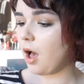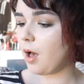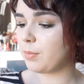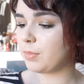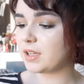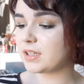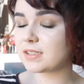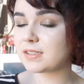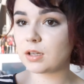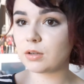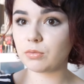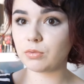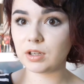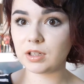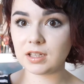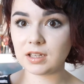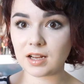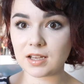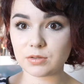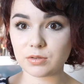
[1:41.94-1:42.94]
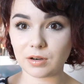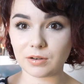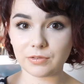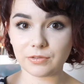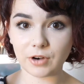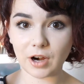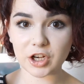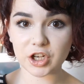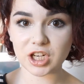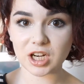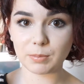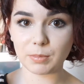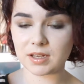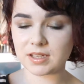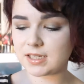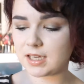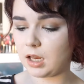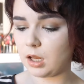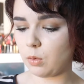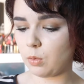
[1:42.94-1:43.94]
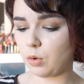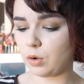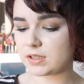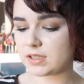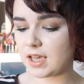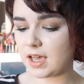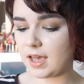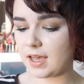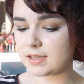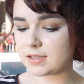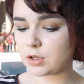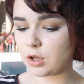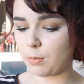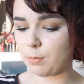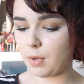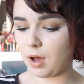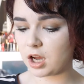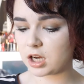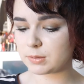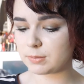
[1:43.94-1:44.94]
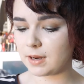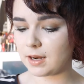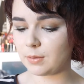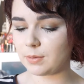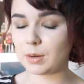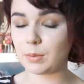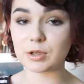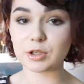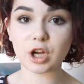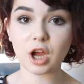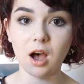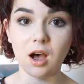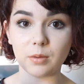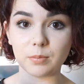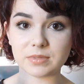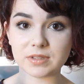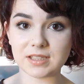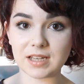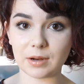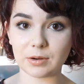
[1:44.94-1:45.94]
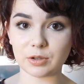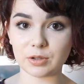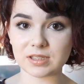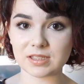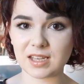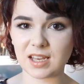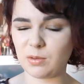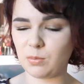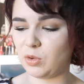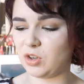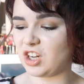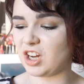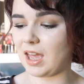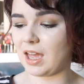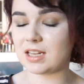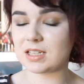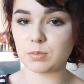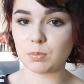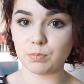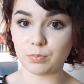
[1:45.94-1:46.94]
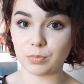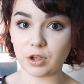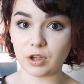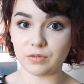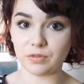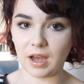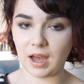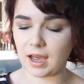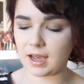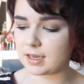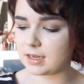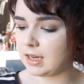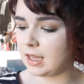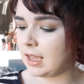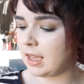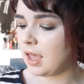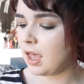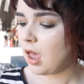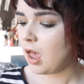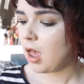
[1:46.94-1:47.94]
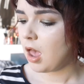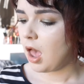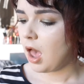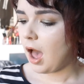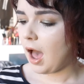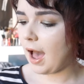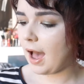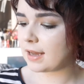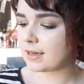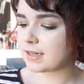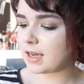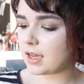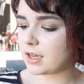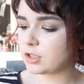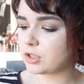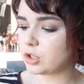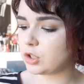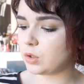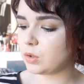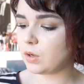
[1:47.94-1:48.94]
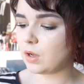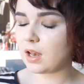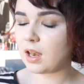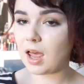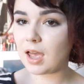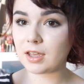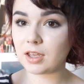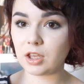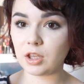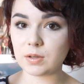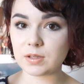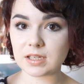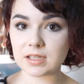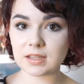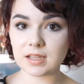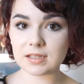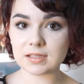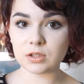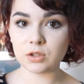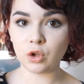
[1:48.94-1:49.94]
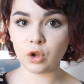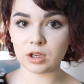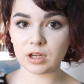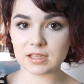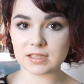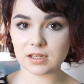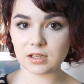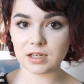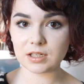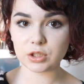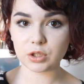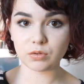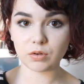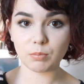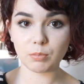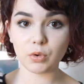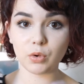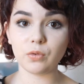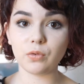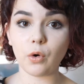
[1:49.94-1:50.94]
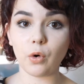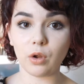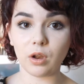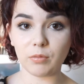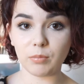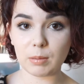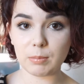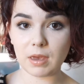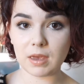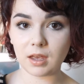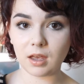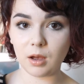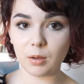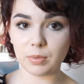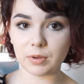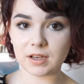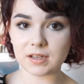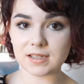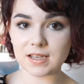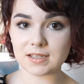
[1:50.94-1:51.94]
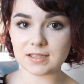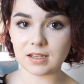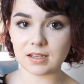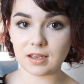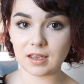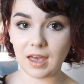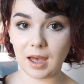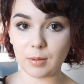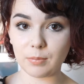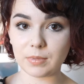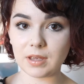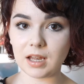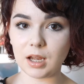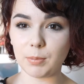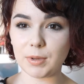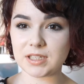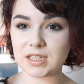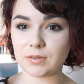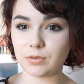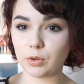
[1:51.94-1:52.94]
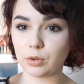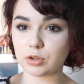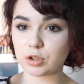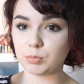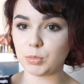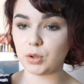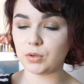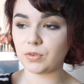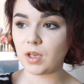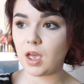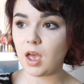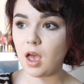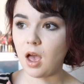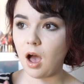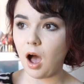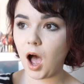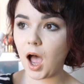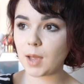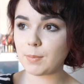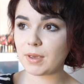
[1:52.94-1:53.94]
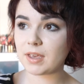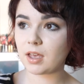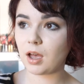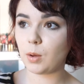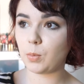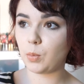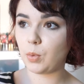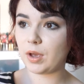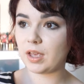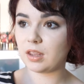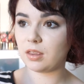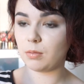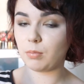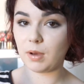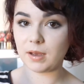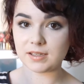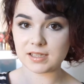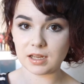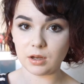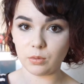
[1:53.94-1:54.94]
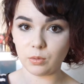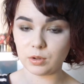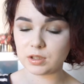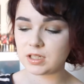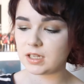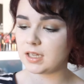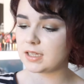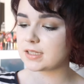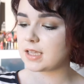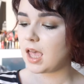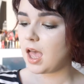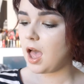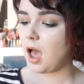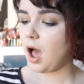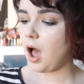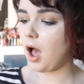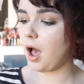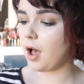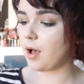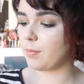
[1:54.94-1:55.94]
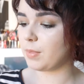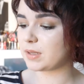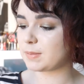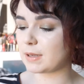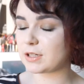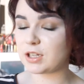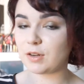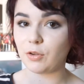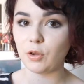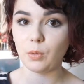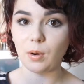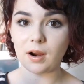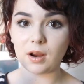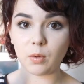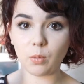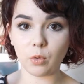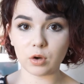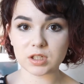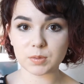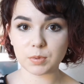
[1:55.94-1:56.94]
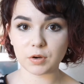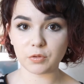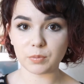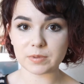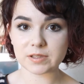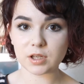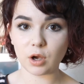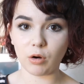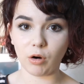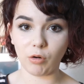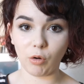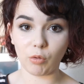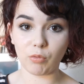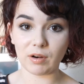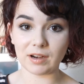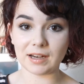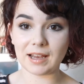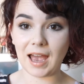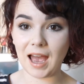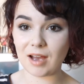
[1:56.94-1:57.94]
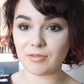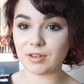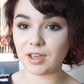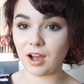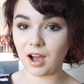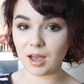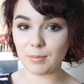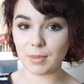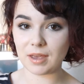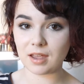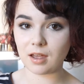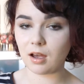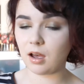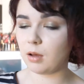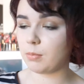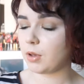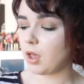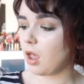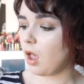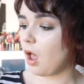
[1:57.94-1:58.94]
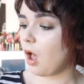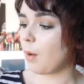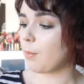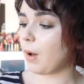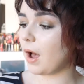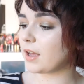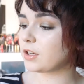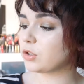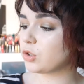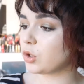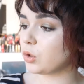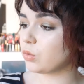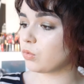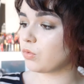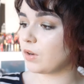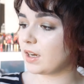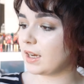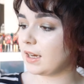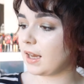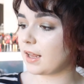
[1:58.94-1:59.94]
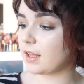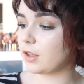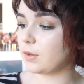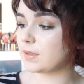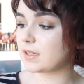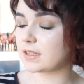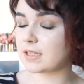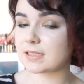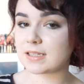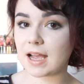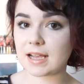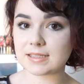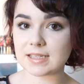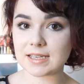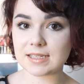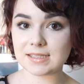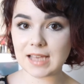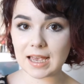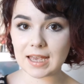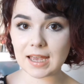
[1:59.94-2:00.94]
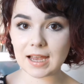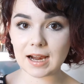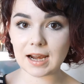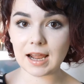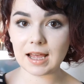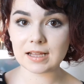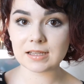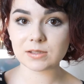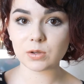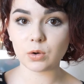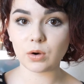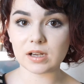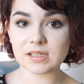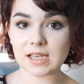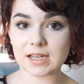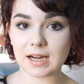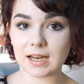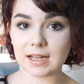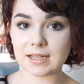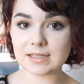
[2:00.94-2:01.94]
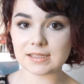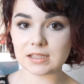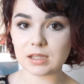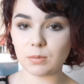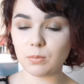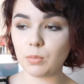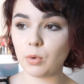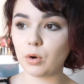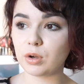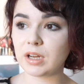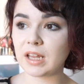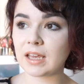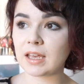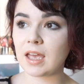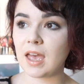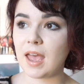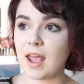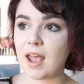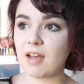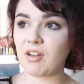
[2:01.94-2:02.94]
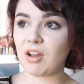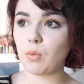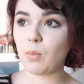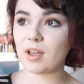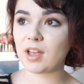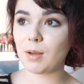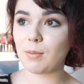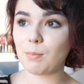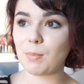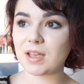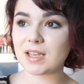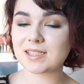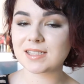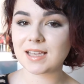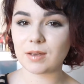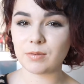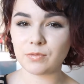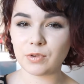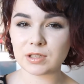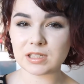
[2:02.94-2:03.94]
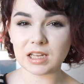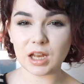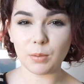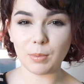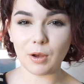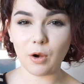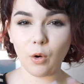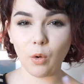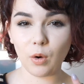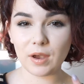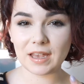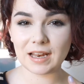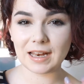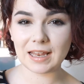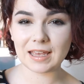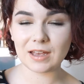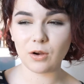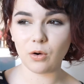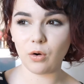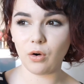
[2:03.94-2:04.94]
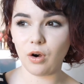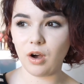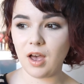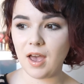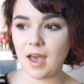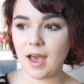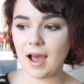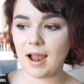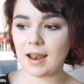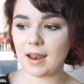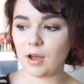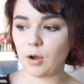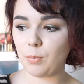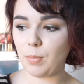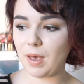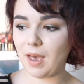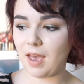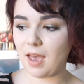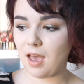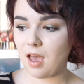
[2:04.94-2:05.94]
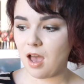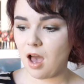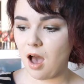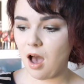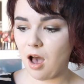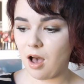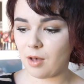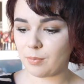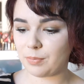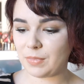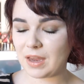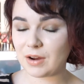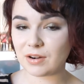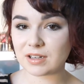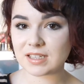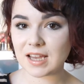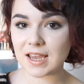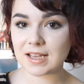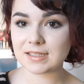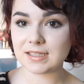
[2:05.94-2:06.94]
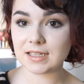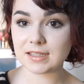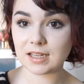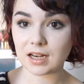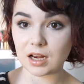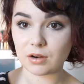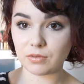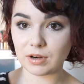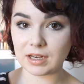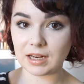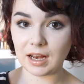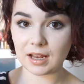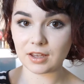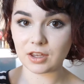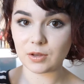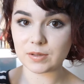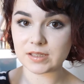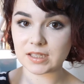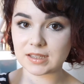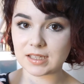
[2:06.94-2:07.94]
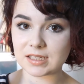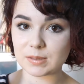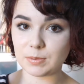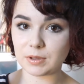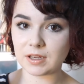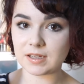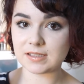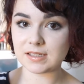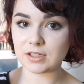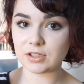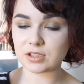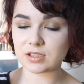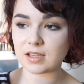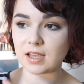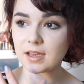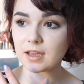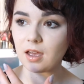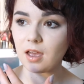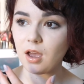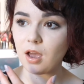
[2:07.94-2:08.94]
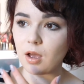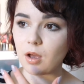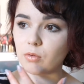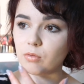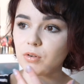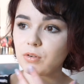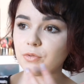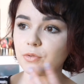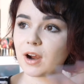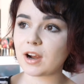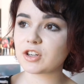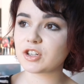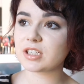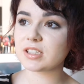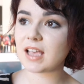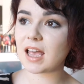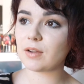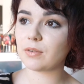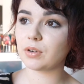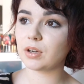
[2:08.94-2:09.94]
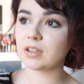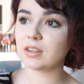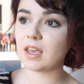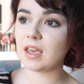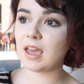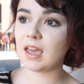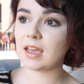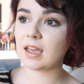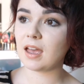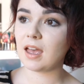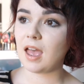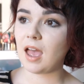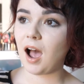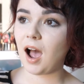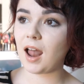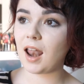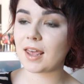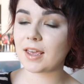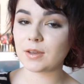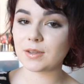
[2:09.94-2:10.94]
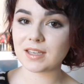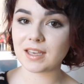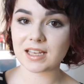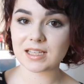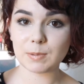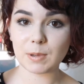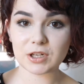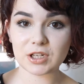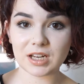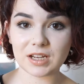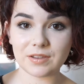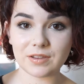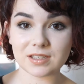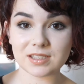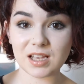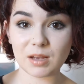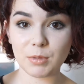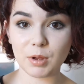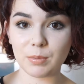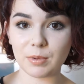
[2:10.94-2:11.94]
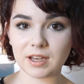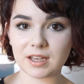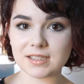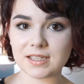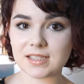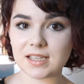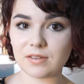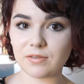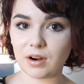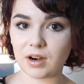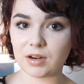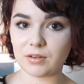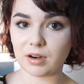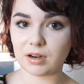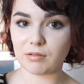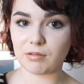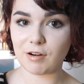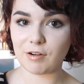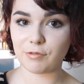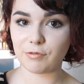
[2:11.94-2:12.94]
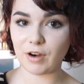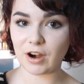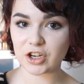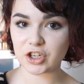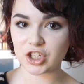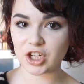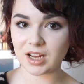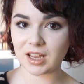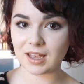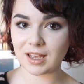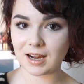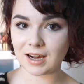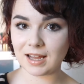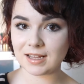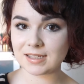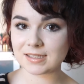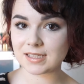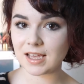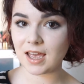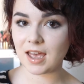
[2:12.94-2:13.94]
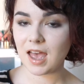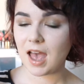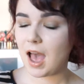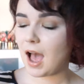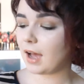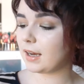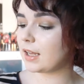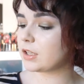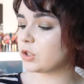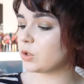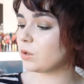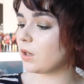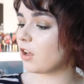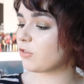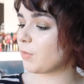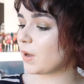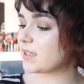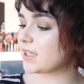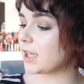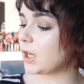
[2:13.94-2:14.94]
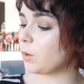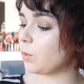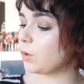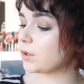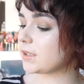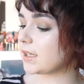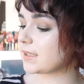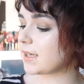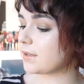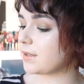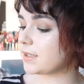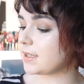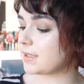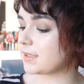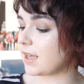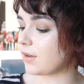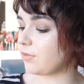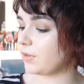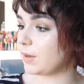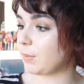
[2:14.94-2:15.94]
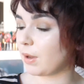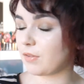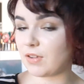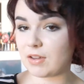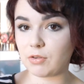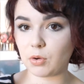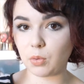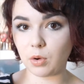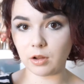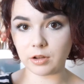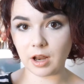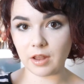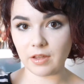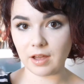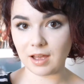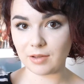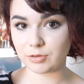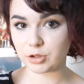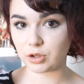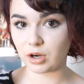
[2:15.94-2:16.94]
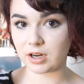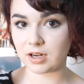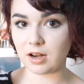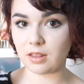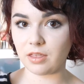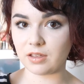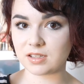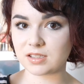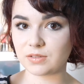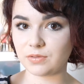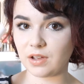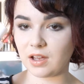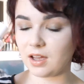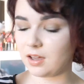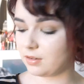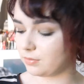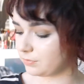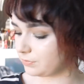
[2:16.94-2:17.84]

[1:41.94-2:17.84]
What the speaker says: This is a really nice refreshing micellar water. It's got marshmallow in it, which calms down your skin, which again is good for acne. And I do like using this, not necessarily to remove all of my makeup, because it can be a little bit difficult to remove eye makeup with micellar waters, especially if you're wearing waterproof mascara or really heavy eye makeup. But I do really like using this as a second cleanse or as a cleanse in the morning. If I wake up and my skin feels a little bit oily or a little bit irritated, then I really like using this because it just like refreshes everything. I like using it especially in the summer because it's a very, very refreshing cleanser, and I do love micellar waters, and this is definitely my favourite one that I've tried thus far.